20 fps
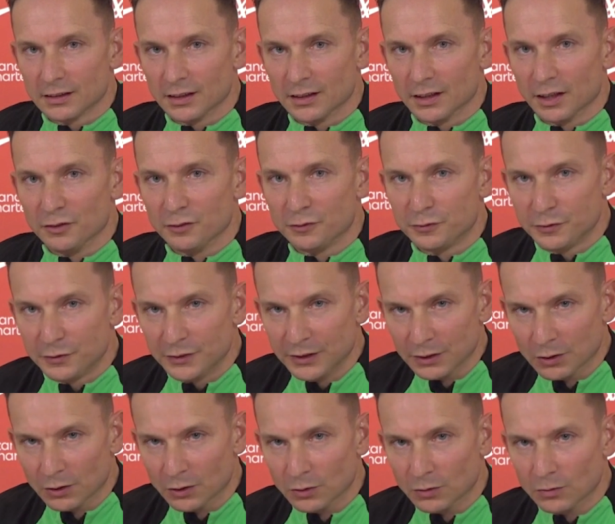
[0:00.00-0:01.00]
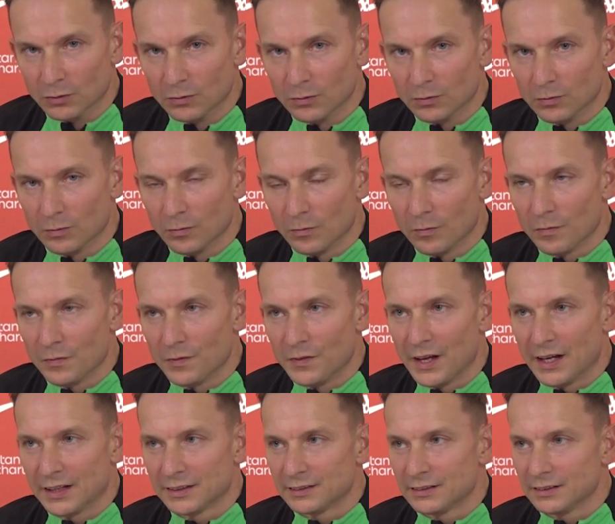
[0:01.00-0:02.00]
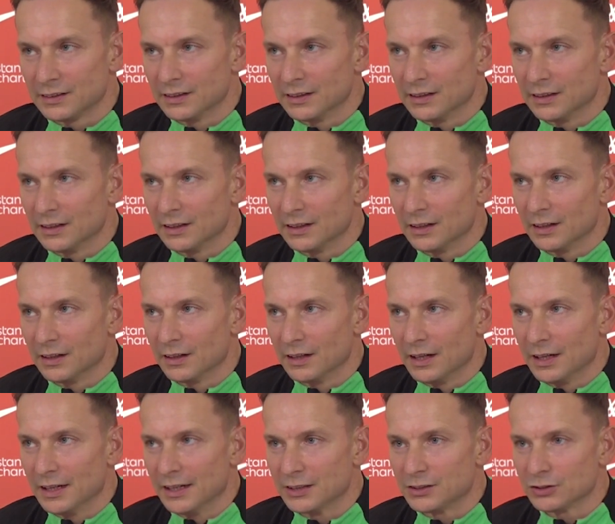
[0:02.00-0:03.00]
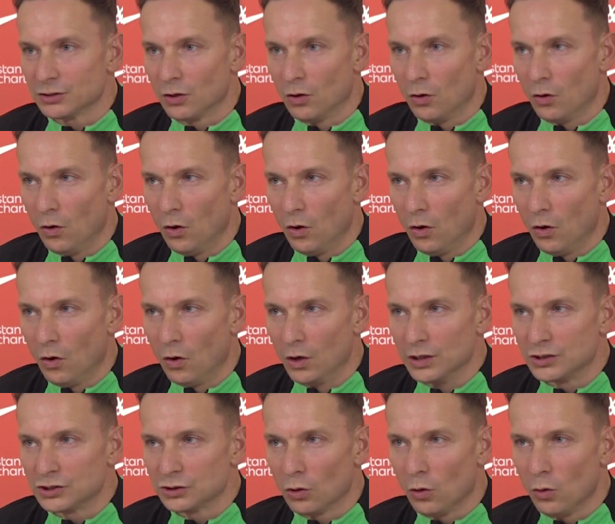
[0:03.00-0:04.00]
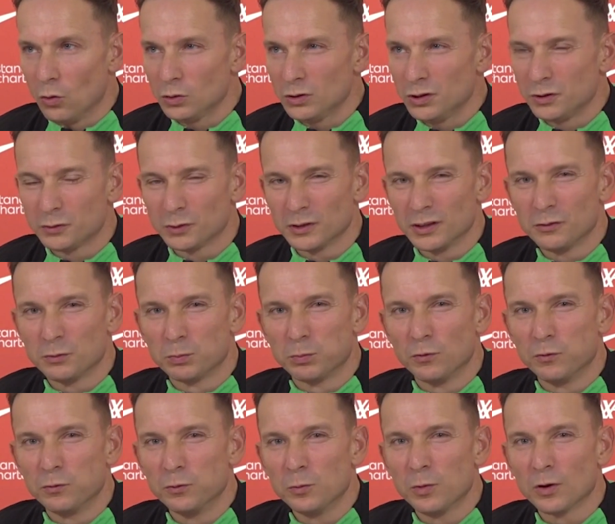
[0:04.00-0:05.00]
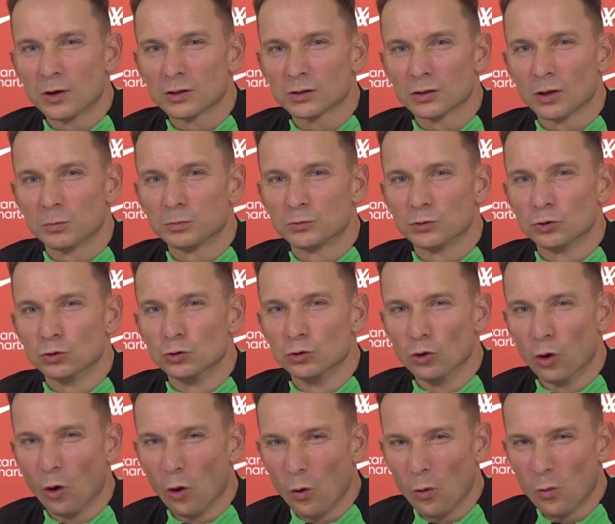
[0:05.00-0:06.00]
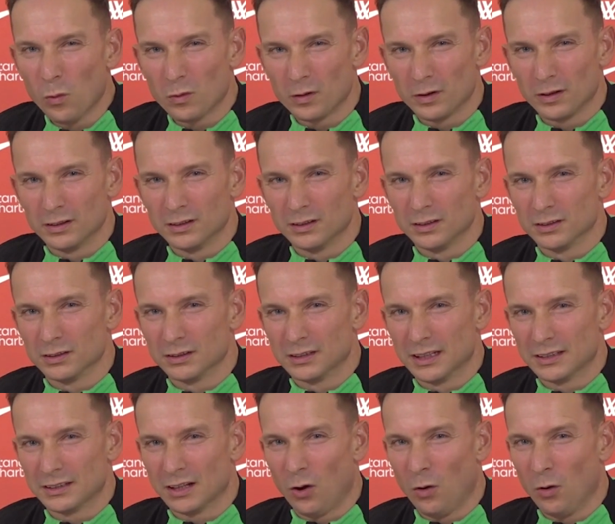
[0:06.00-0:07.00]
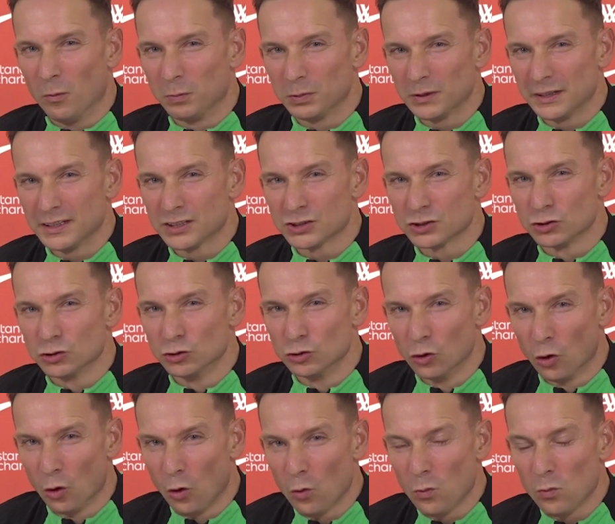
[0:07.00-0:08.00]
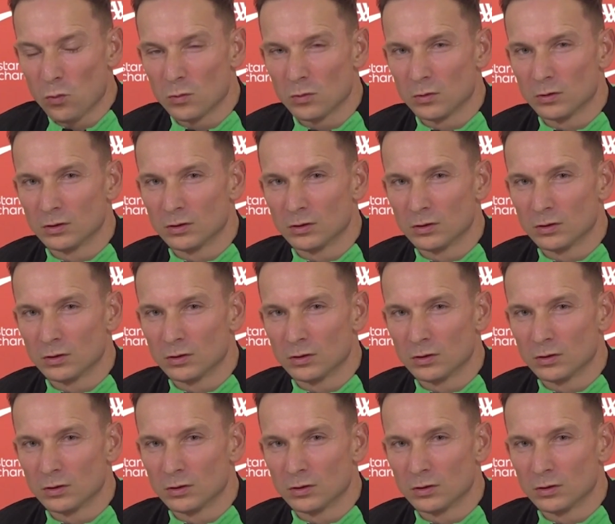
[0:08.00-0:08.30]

and I feel that it's it's only for Liverpool Football Club to know that our players know